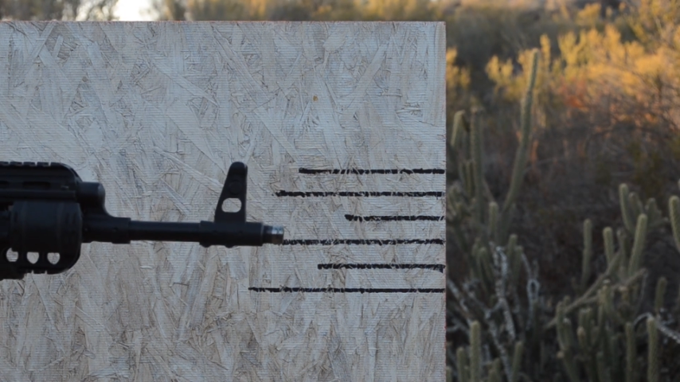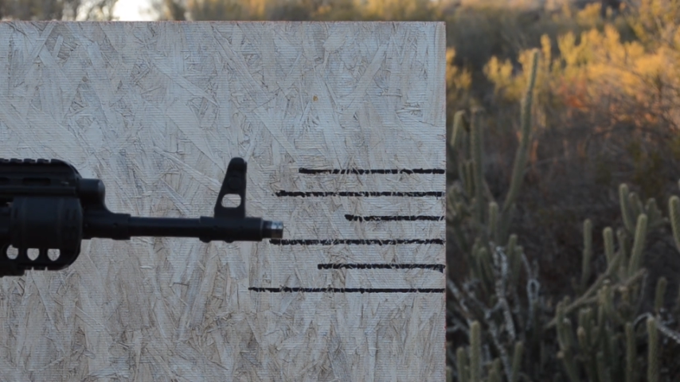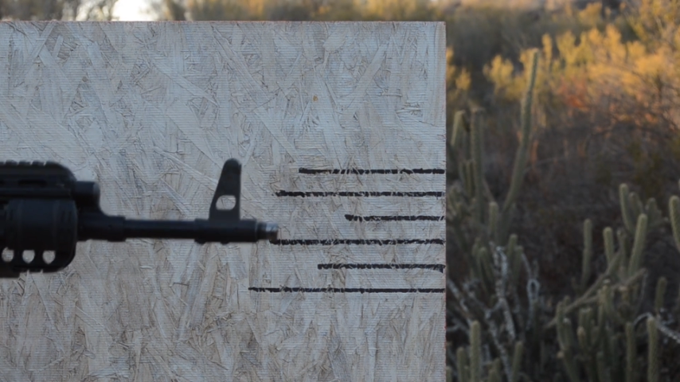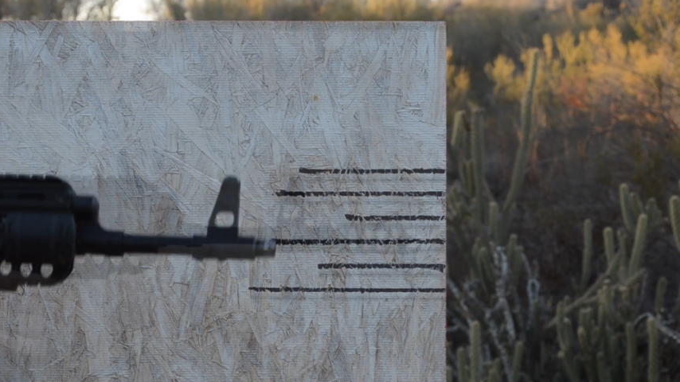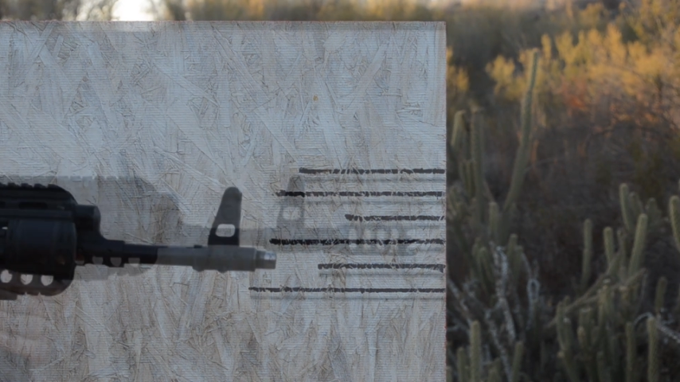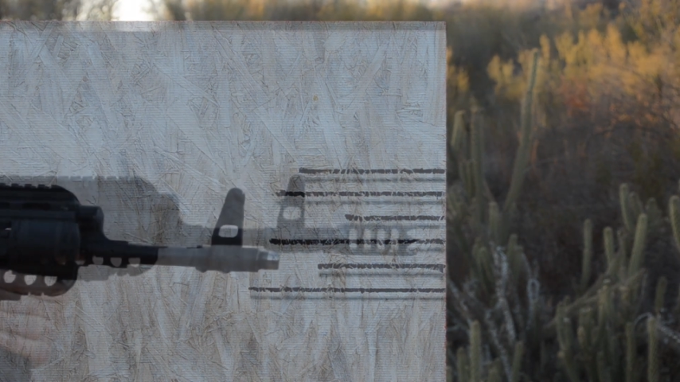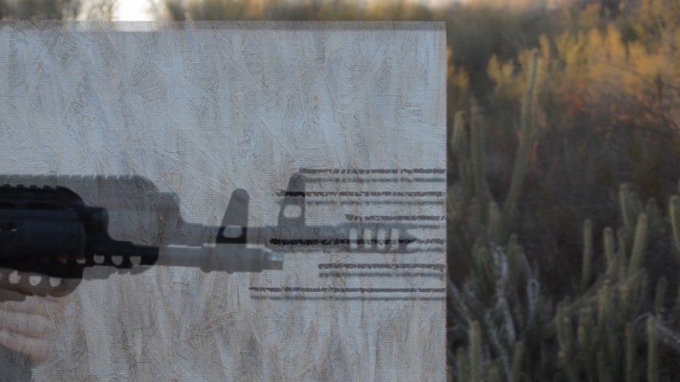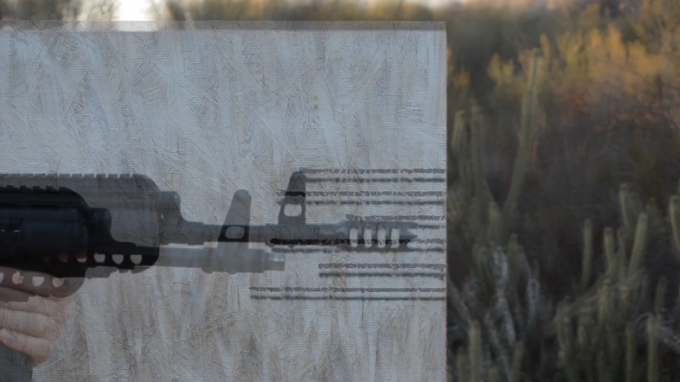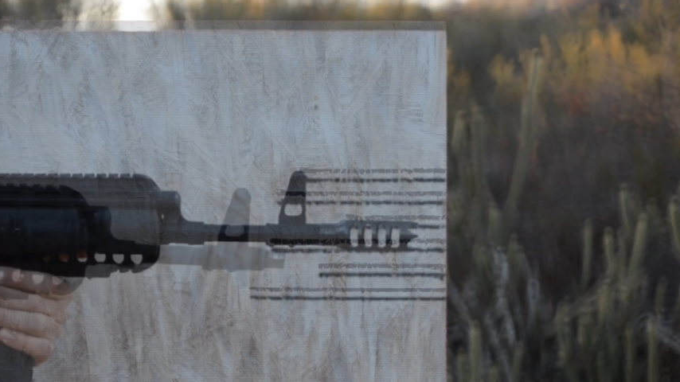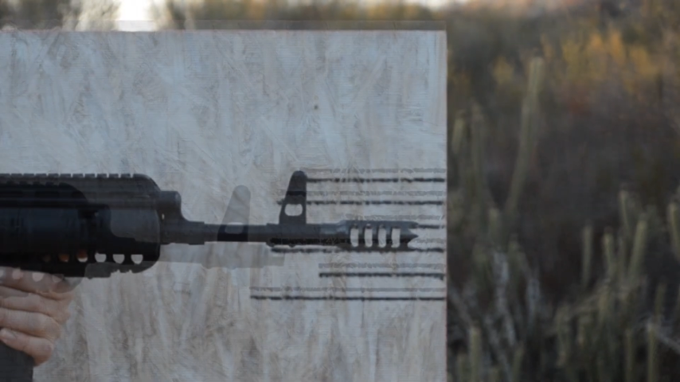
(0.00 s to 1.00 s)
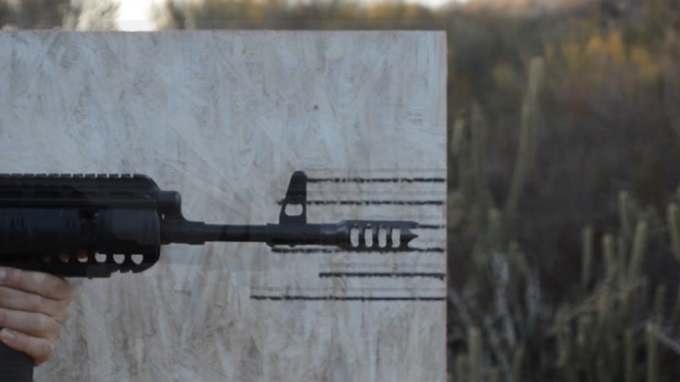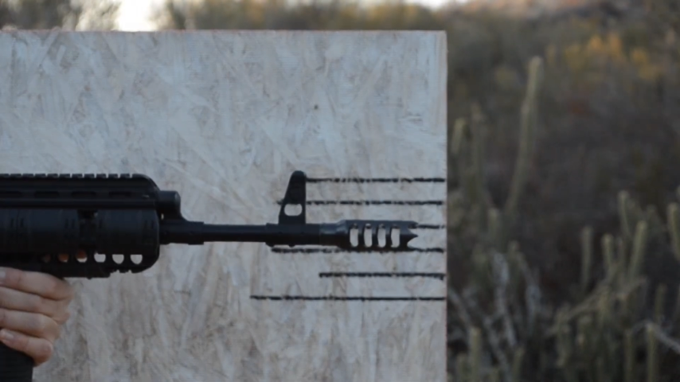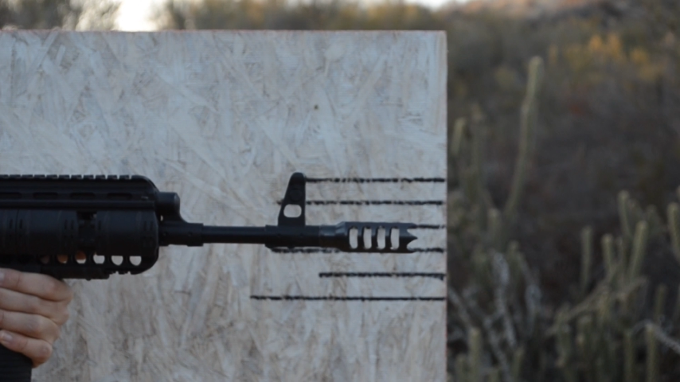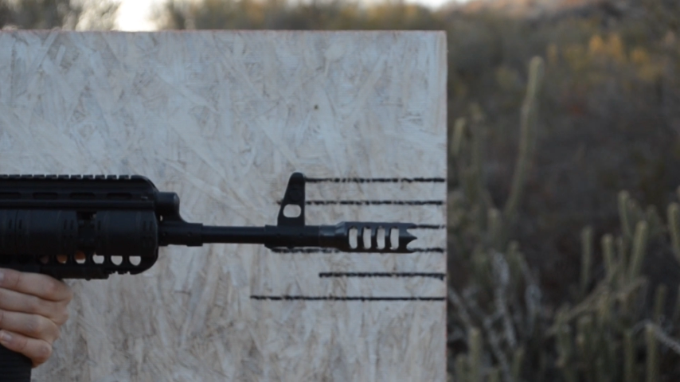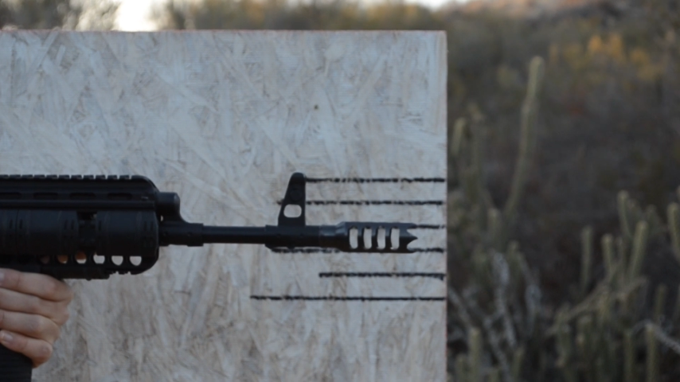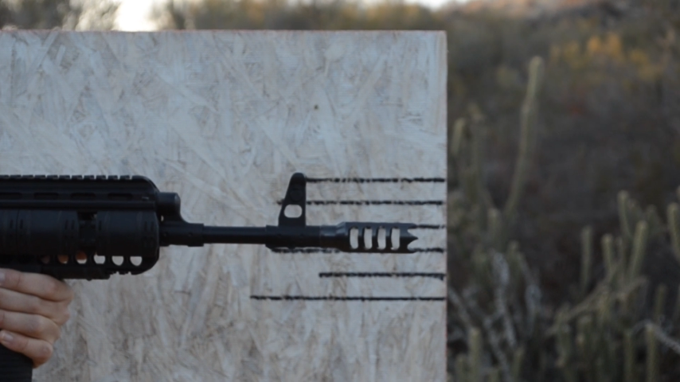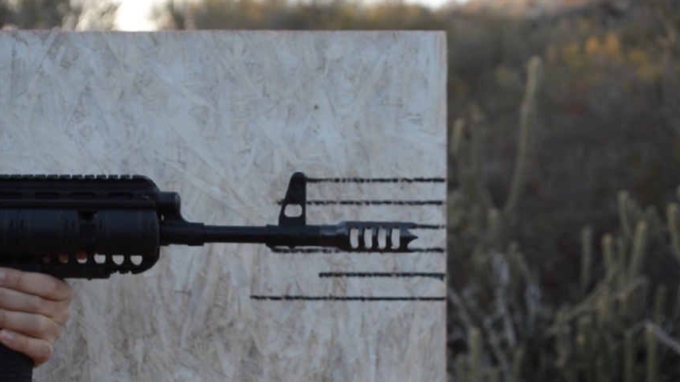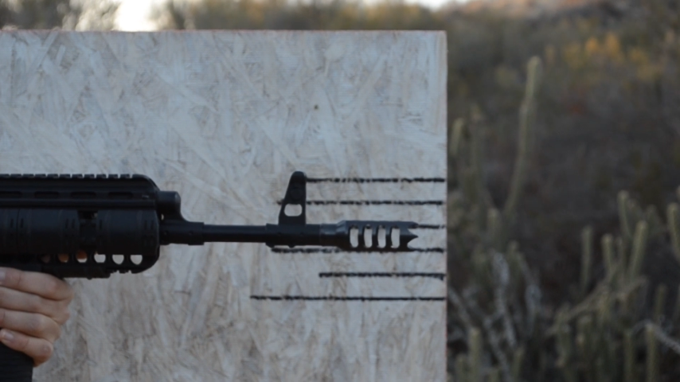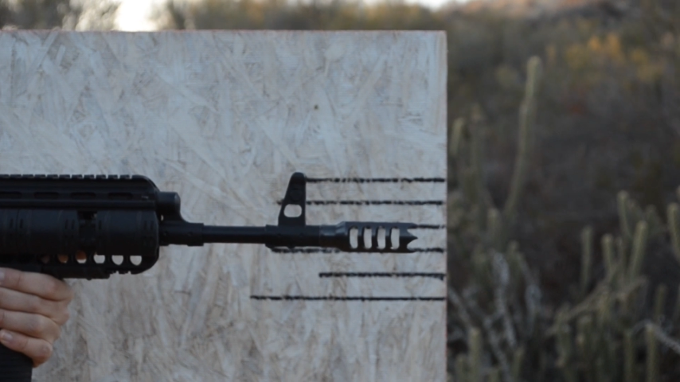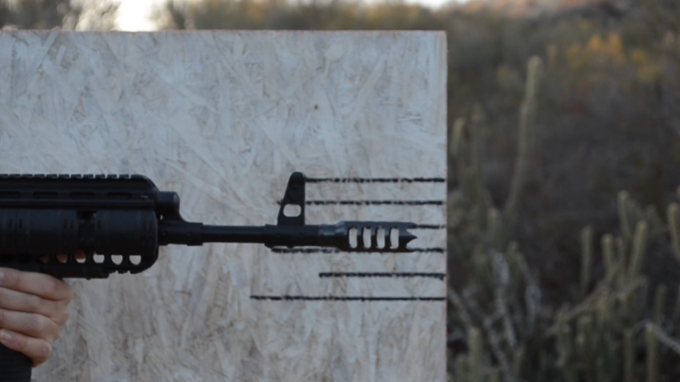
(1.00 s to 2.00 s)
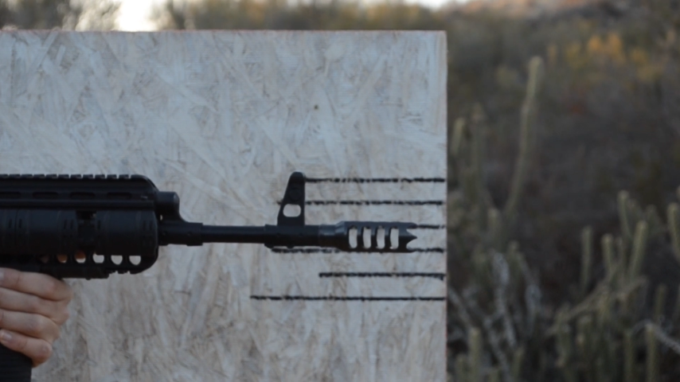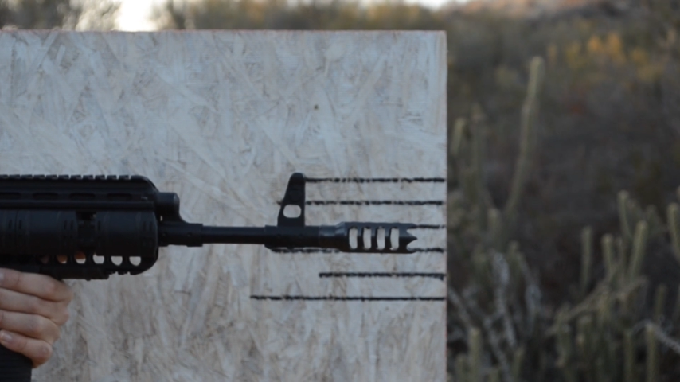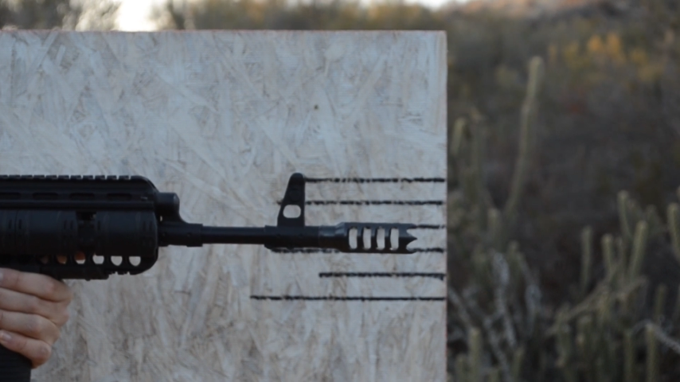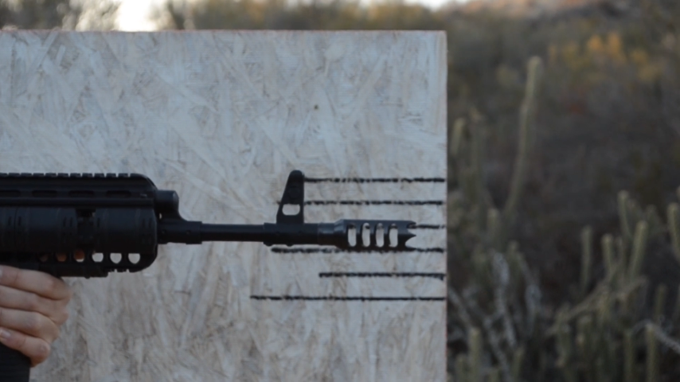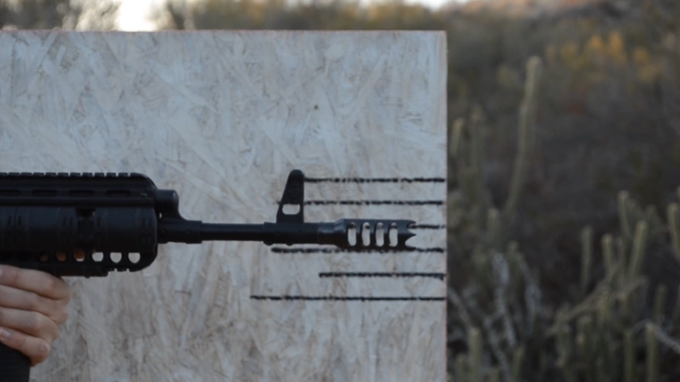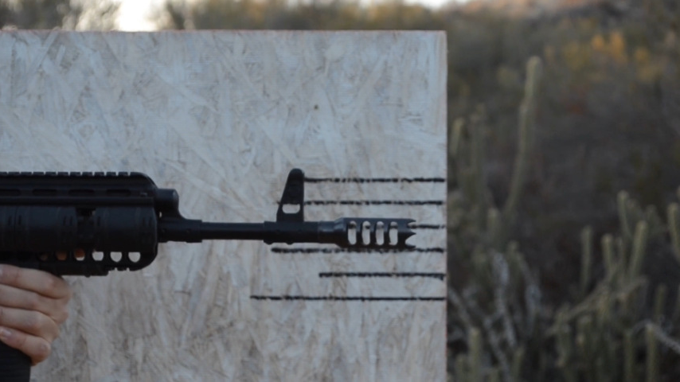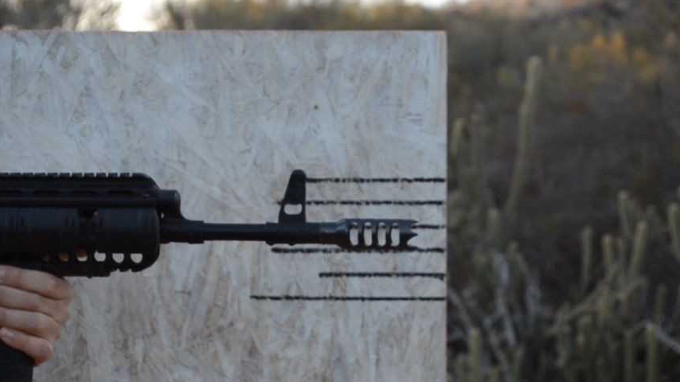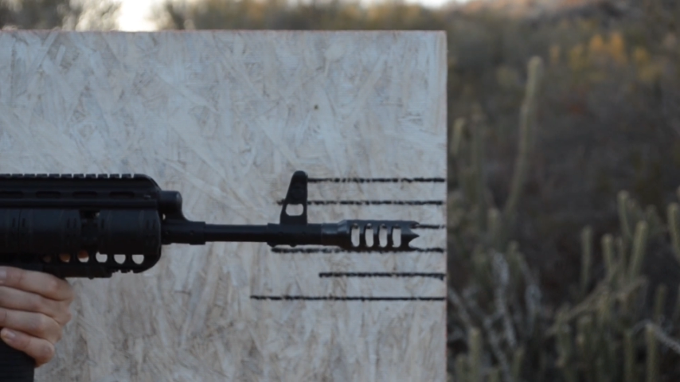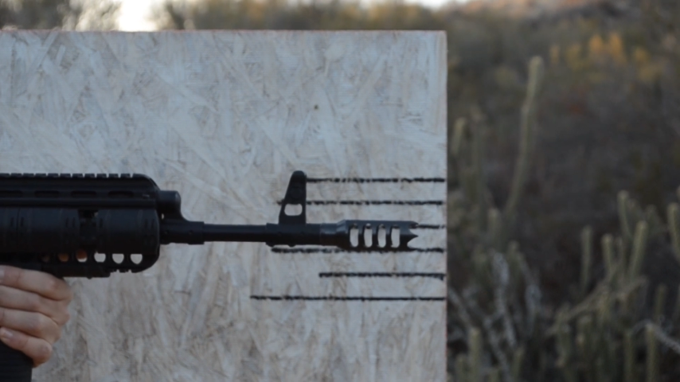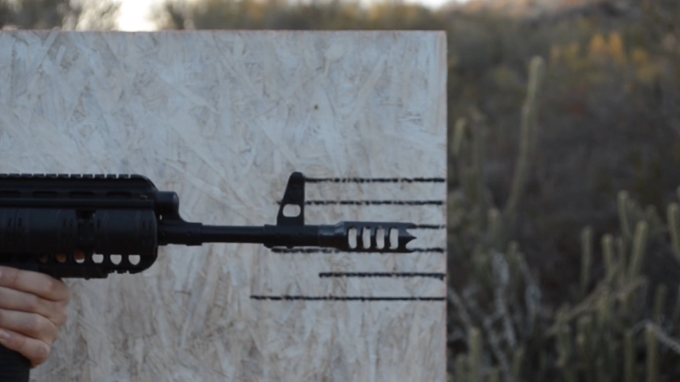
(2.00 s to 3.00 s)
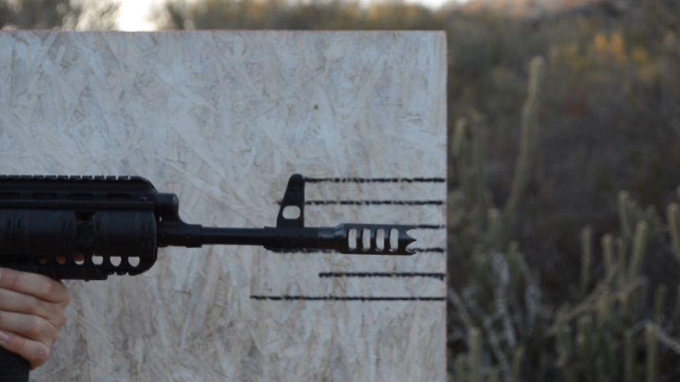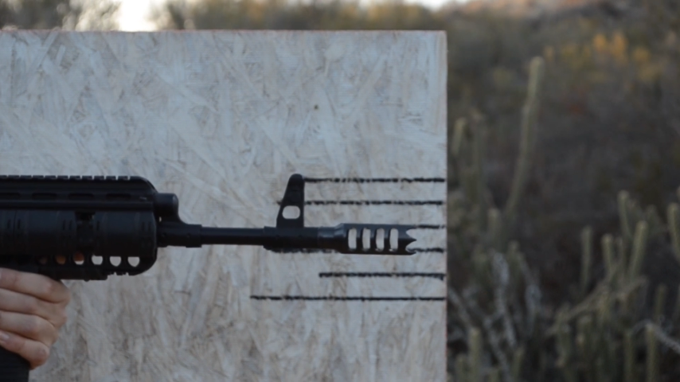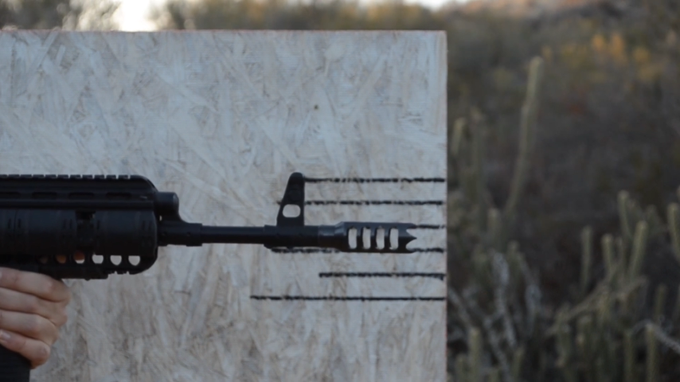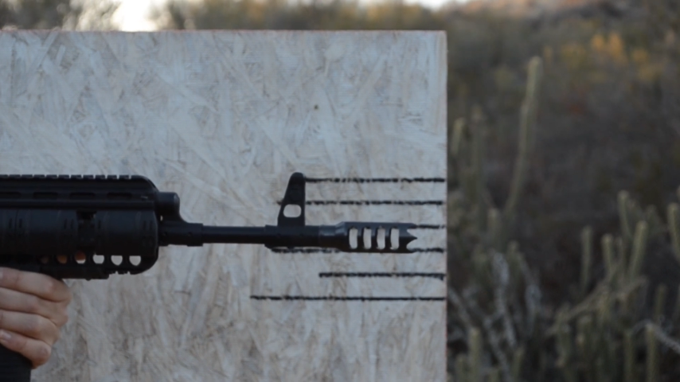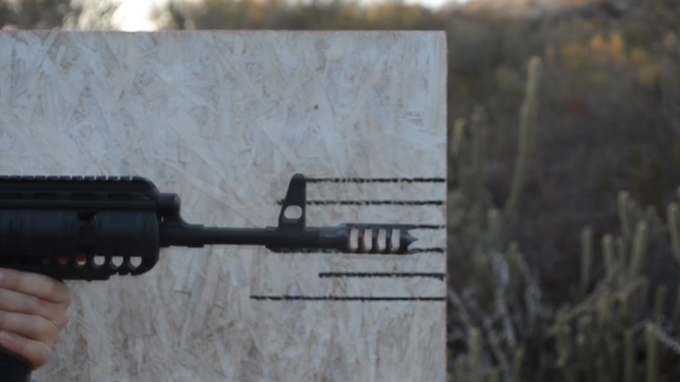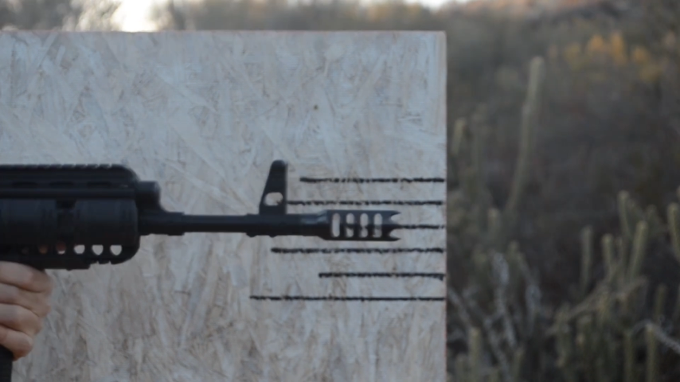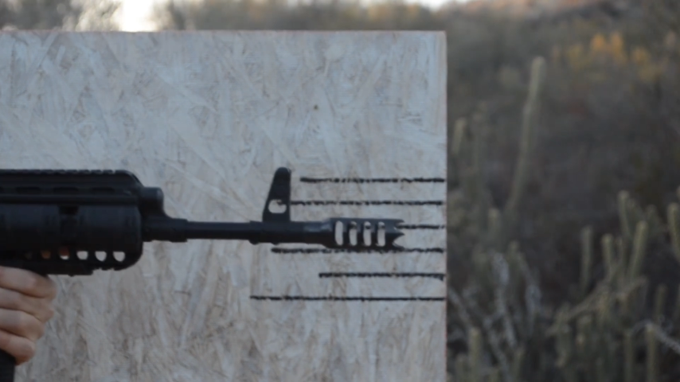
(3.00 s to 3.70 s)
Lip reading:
[unreadable: no face in view]